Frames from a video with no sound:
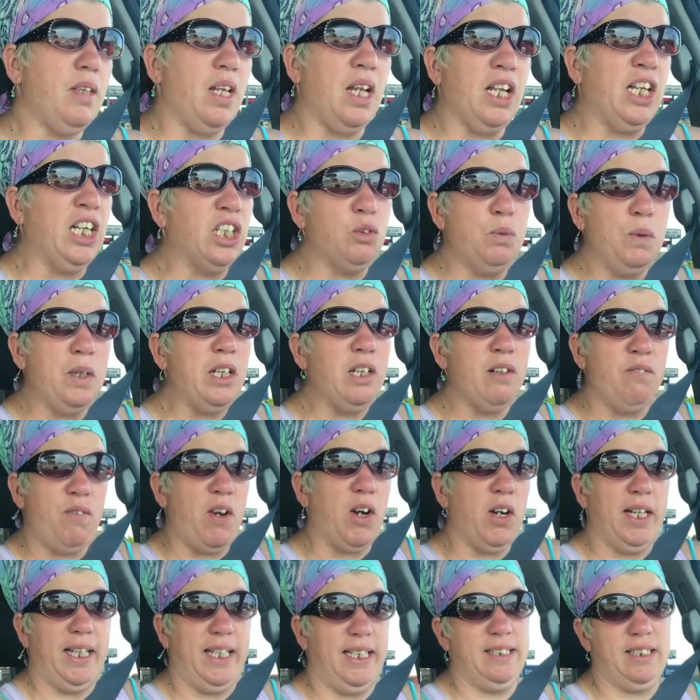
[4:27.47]
Because we could have
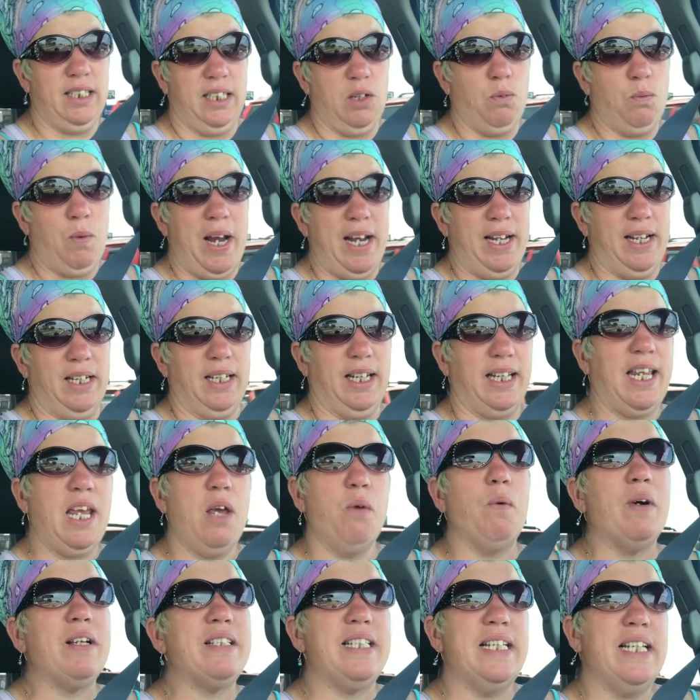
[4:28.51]
very easily waited. Like, he
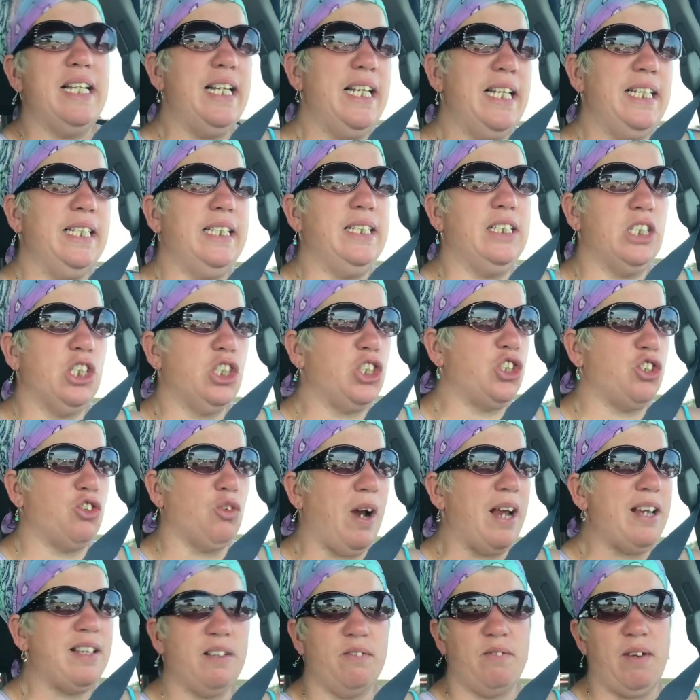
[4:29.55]
wasn't in
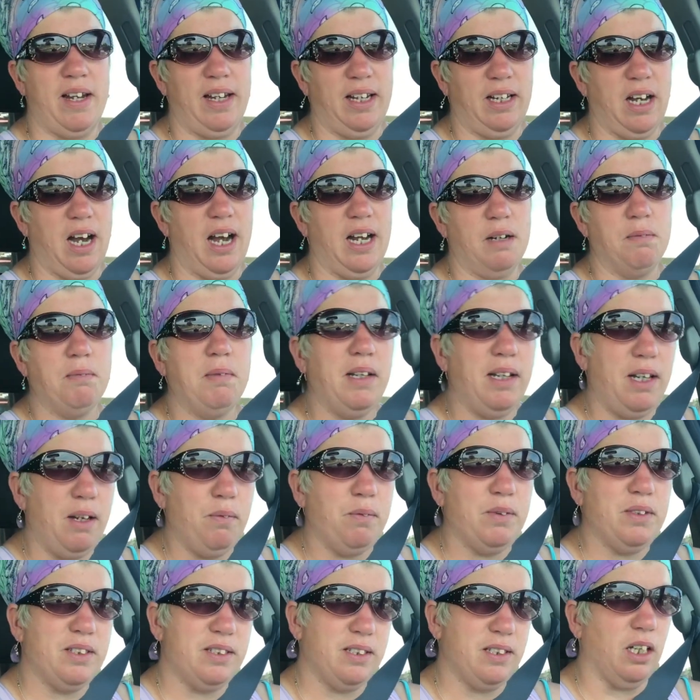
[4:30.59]
distress of any kind. I mean, he
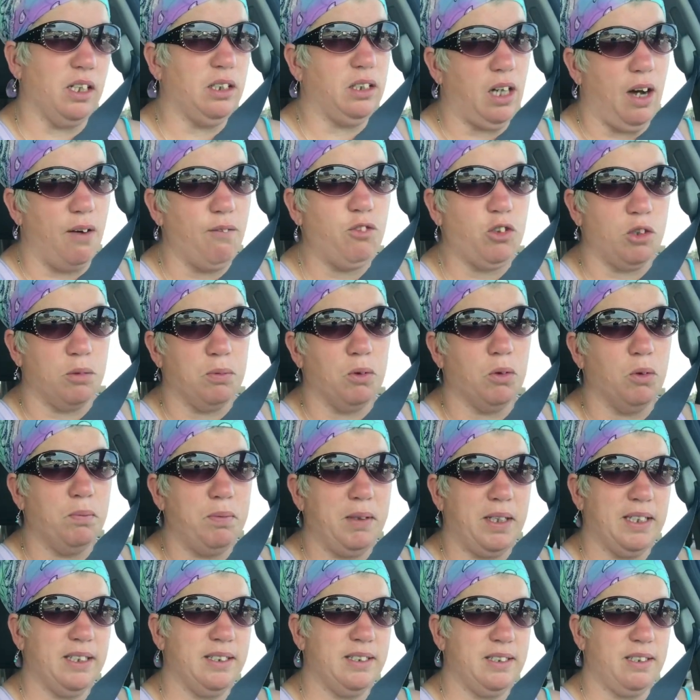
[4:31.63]
was uncomfortable
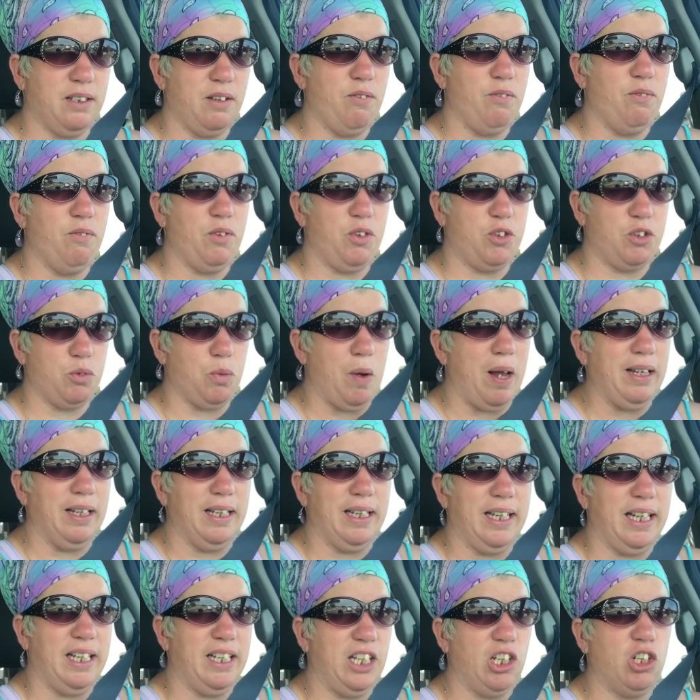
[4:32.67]
because of the
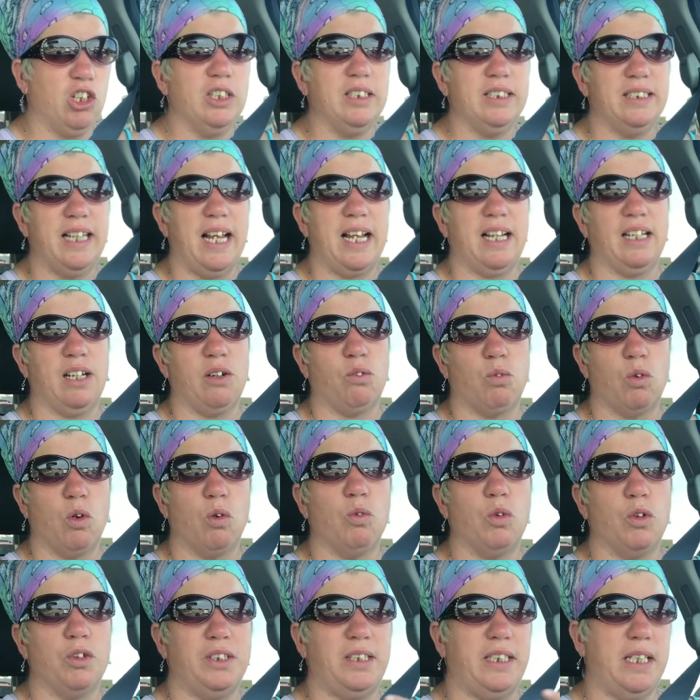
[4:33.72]
swelling, and he couldn't take like
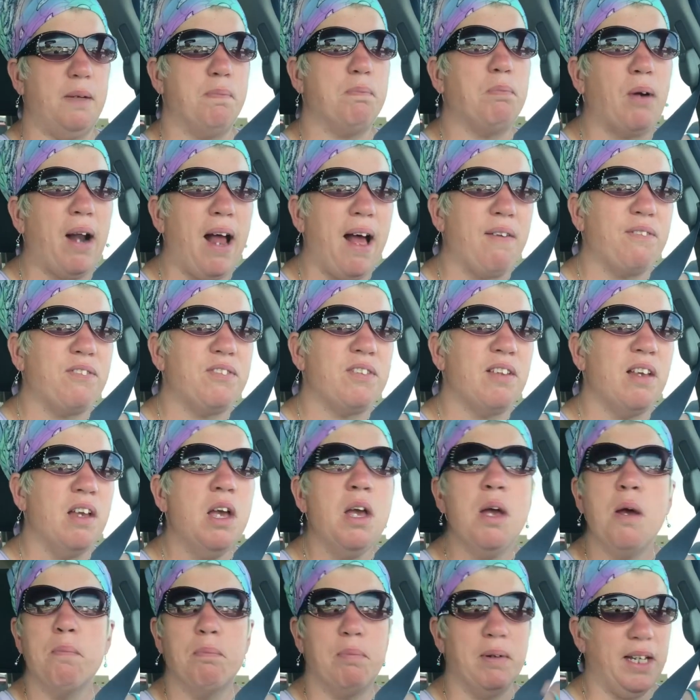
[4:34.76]
real deep breaths,
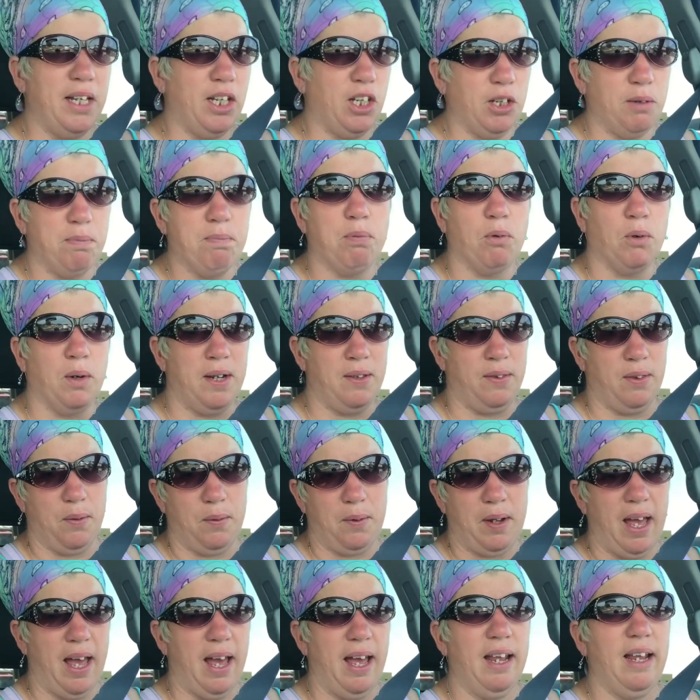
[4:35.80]
but he could breathe
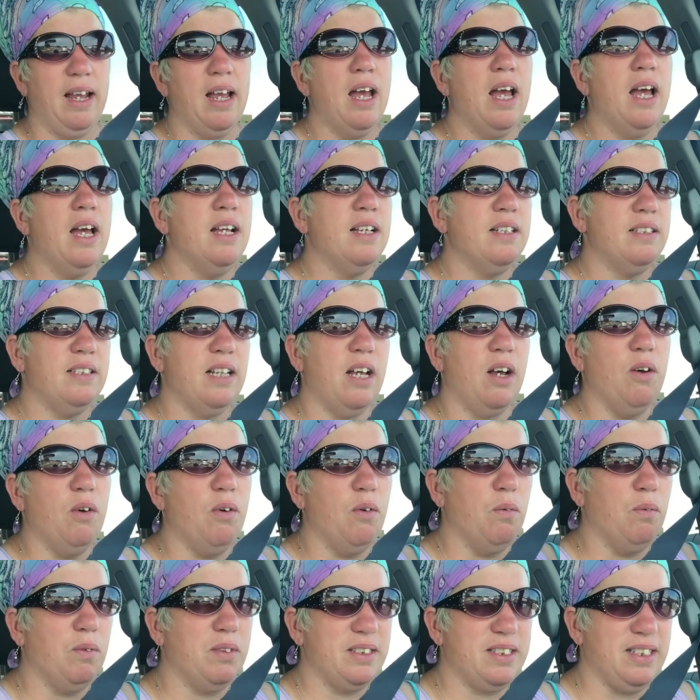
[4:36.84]
okay.
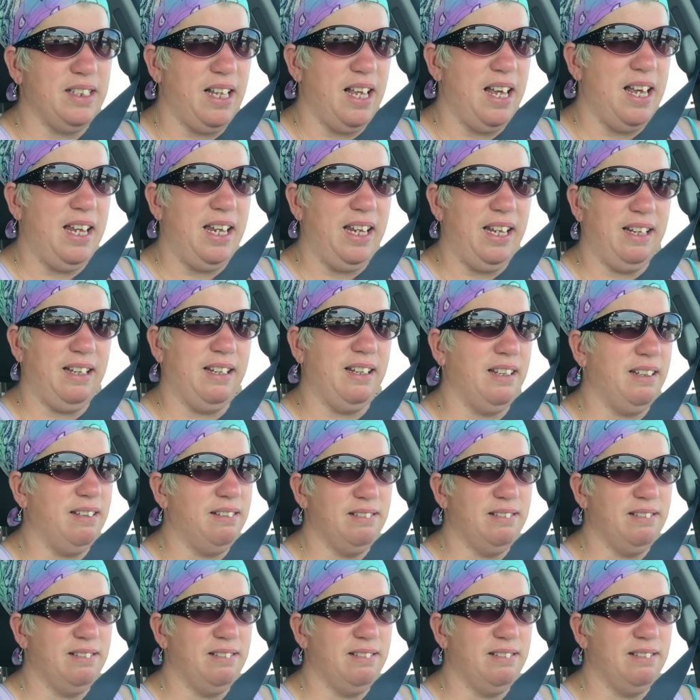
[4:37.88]
So it was like,